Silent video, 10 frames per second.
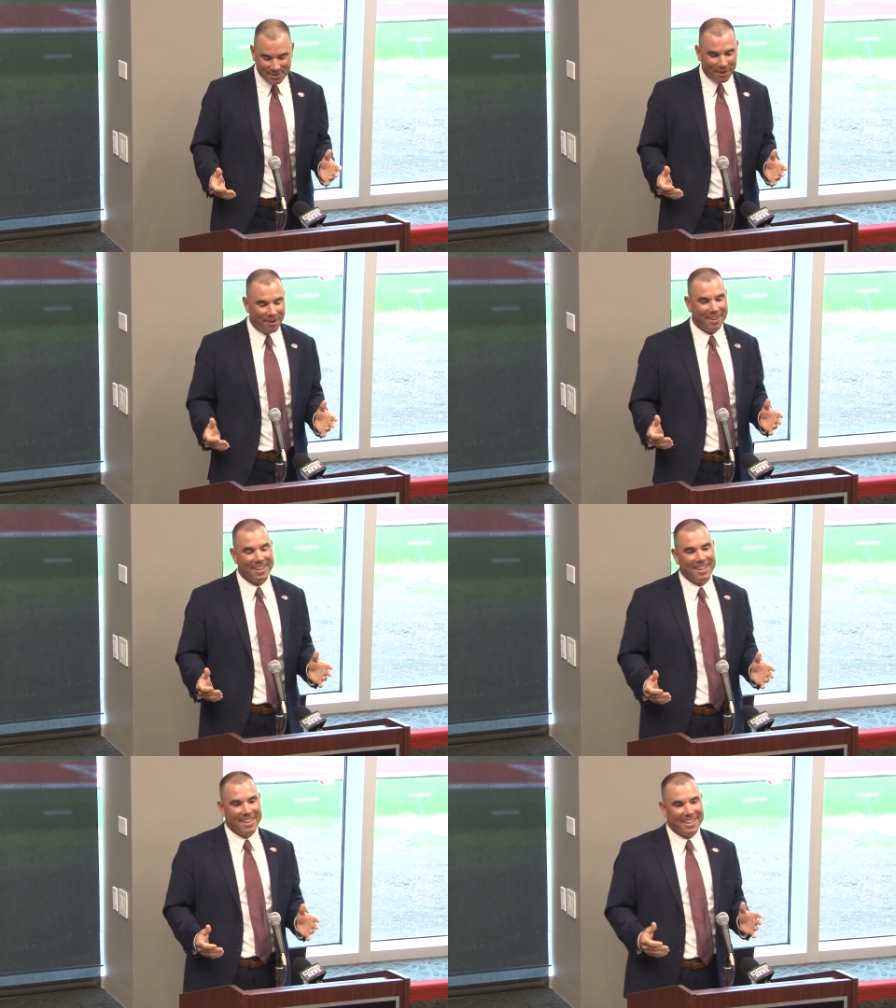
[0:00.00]
so
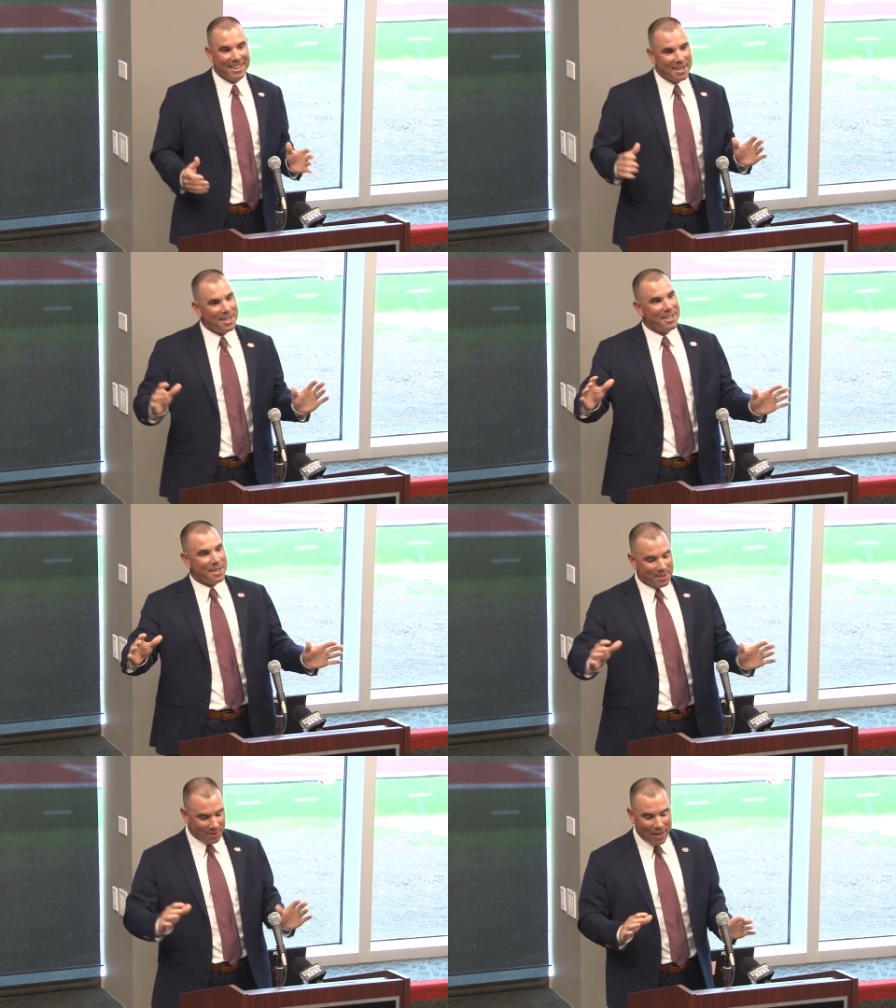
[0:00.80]

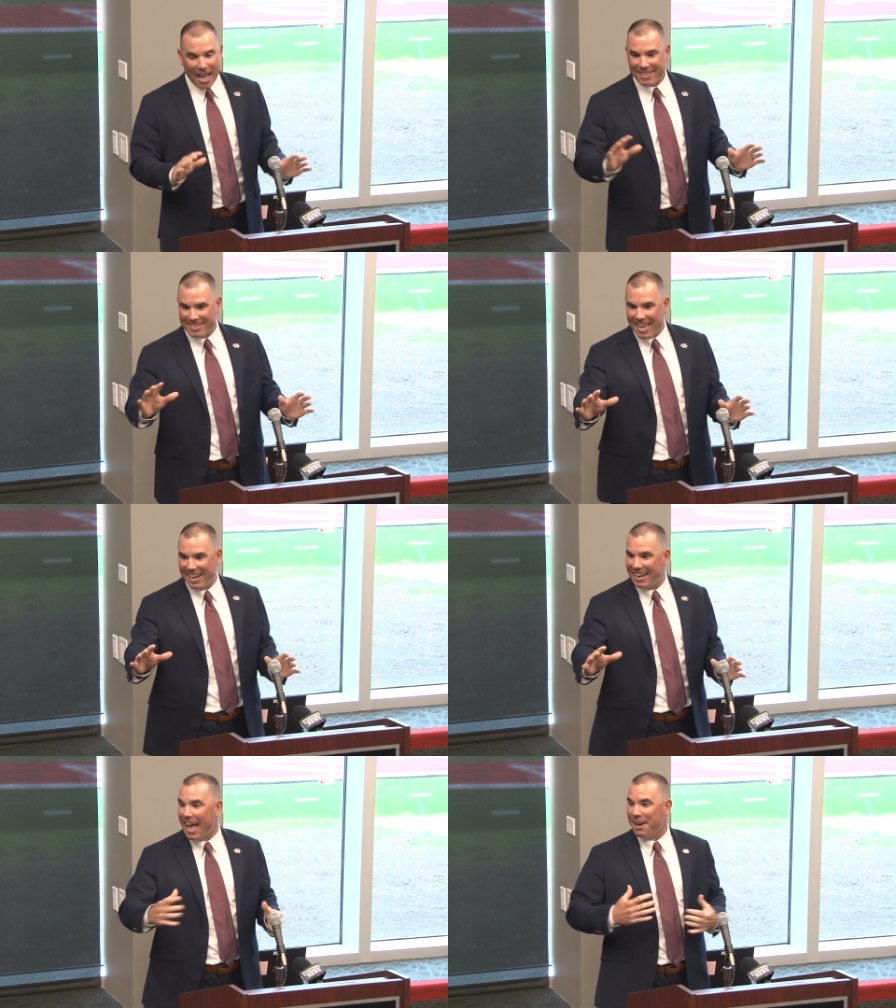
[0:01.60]
so i said
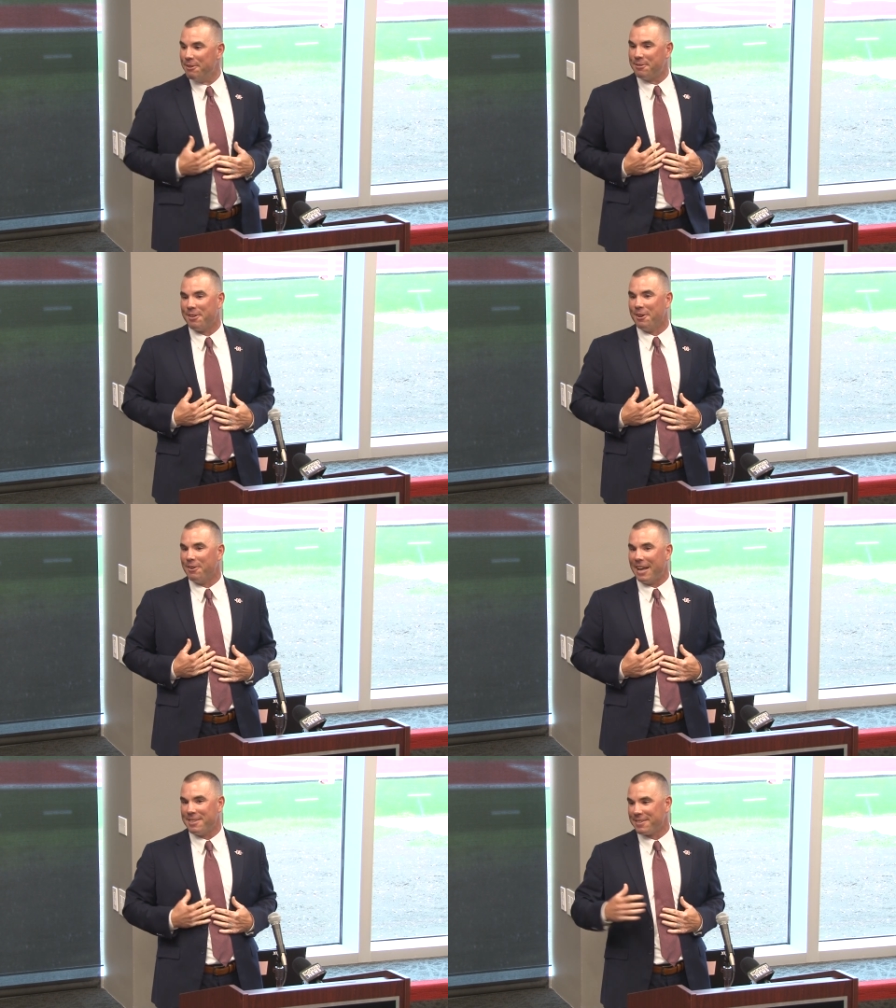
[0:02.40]
it i do too
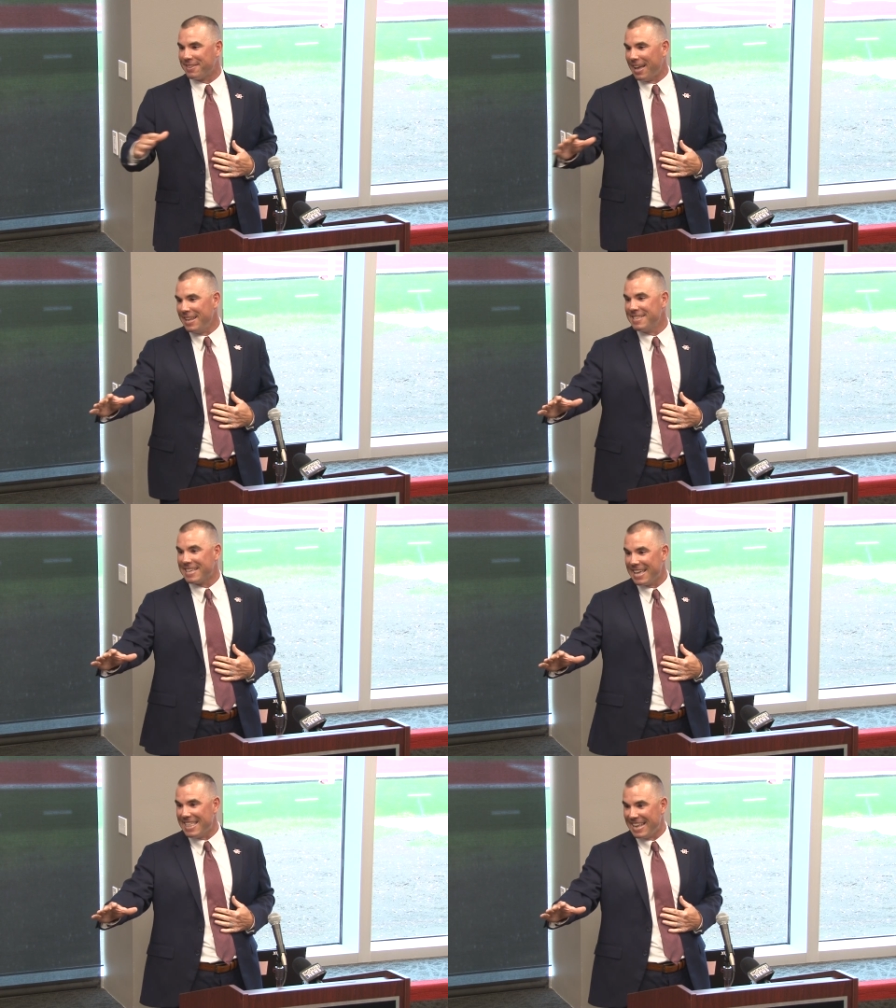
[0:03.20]
i just i didn't
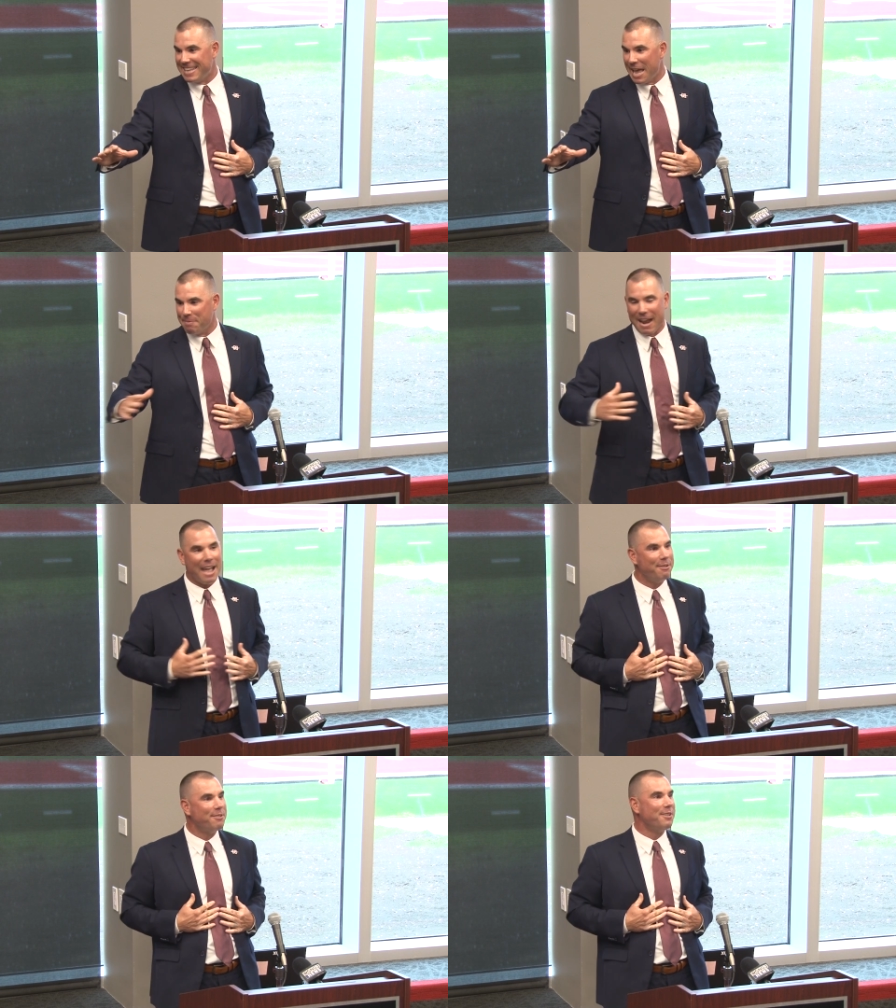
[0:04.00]
say it that day but i
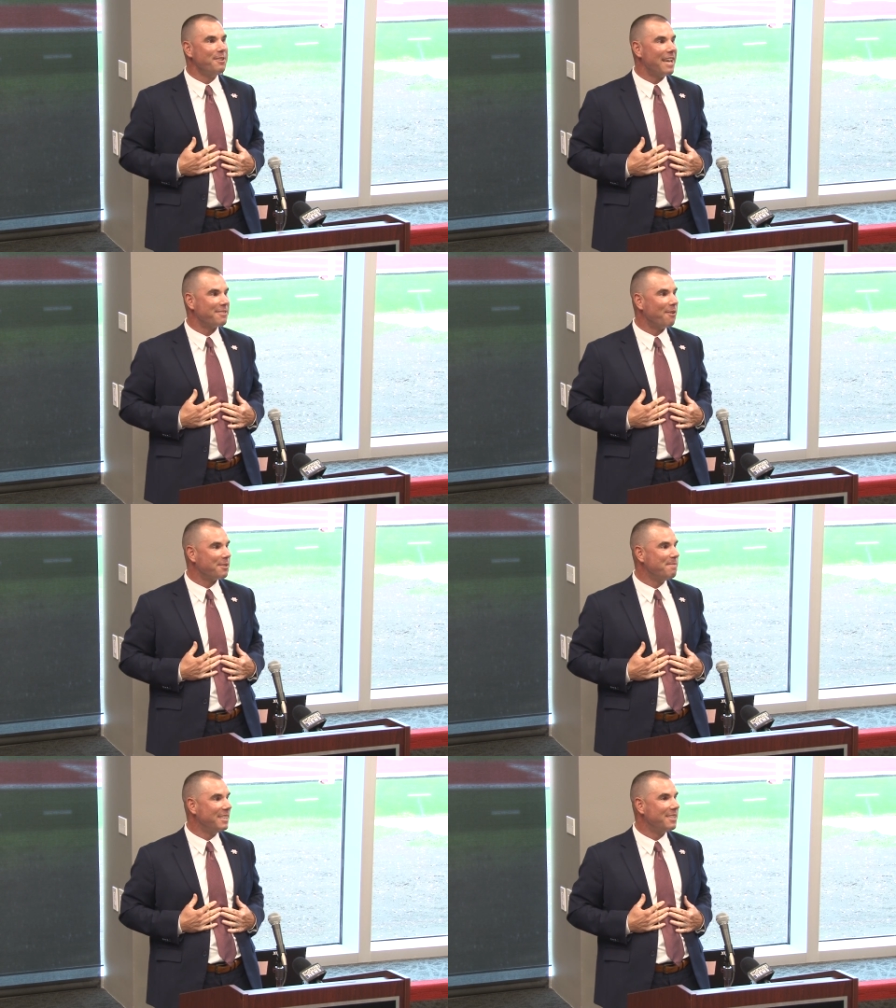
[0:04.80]
do too that's
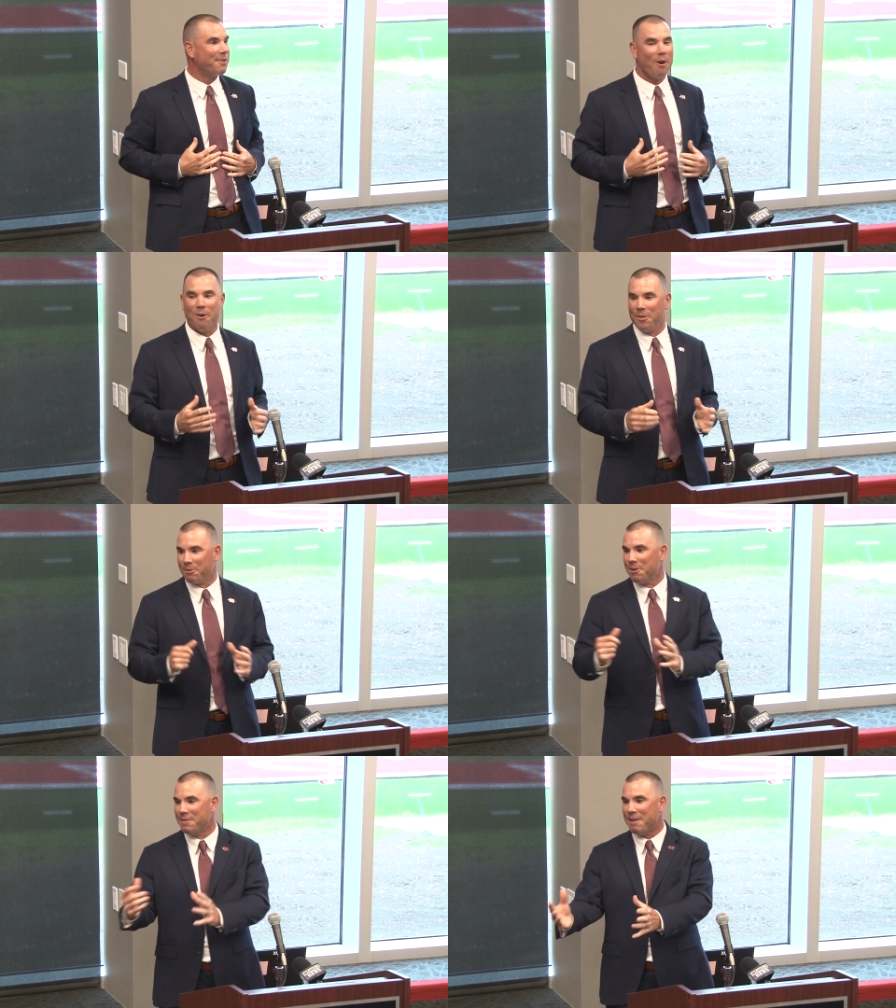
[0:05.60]
ultimately the goal and the
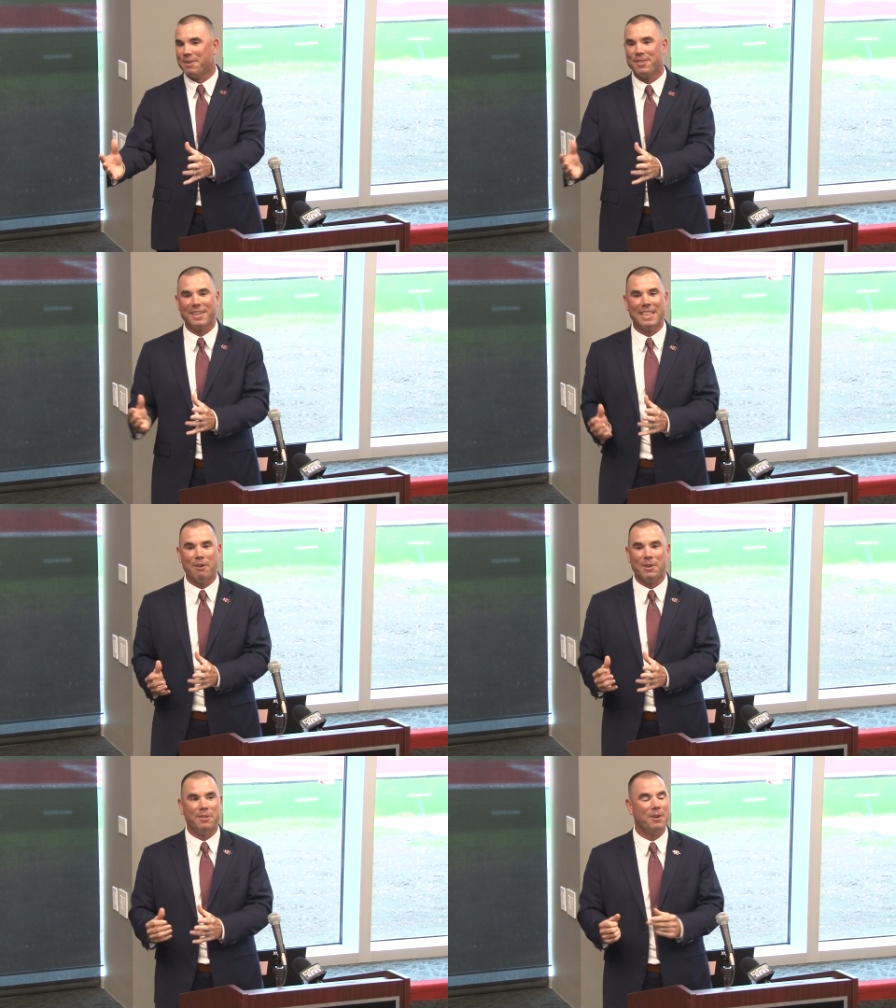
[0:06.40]
root of everything that
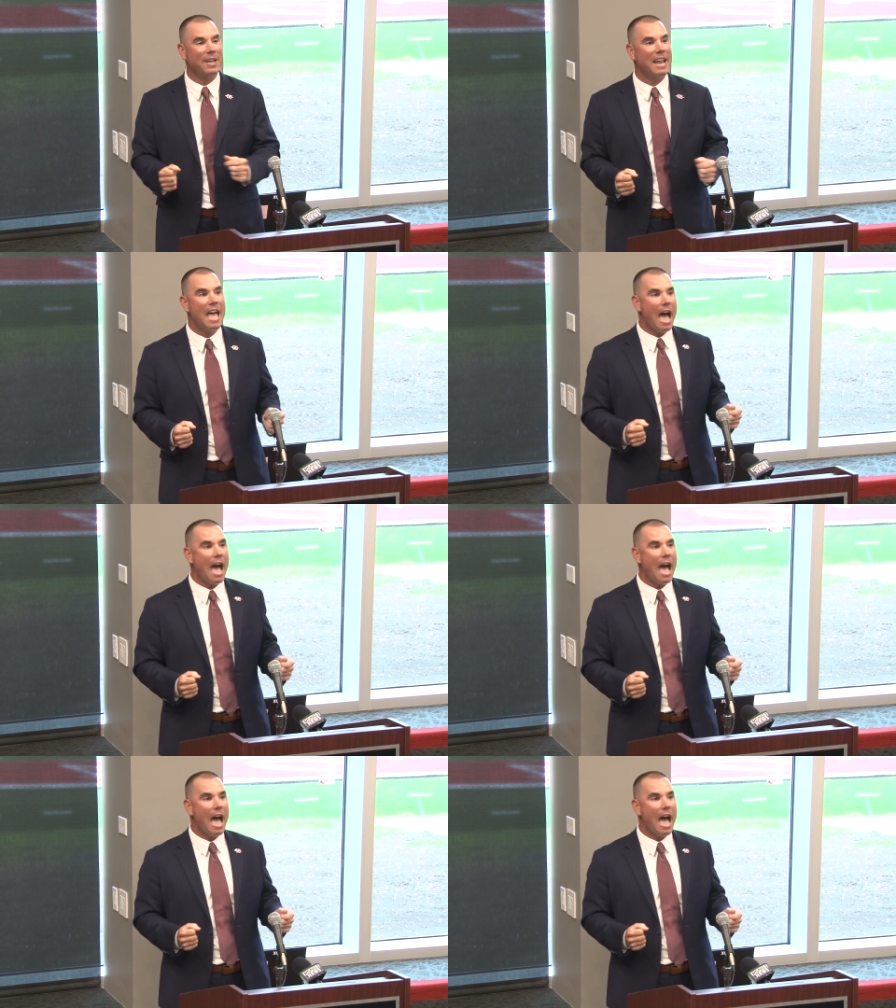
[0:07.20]
we do and